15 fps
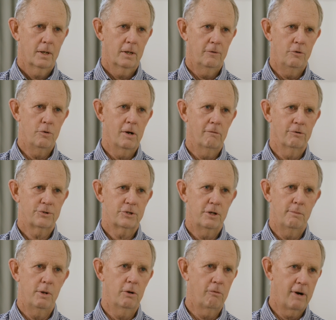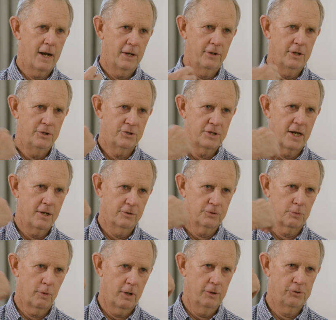If you ever see me around these
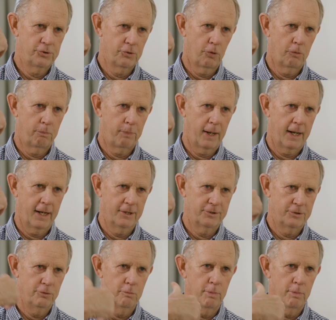sales wearing short pants,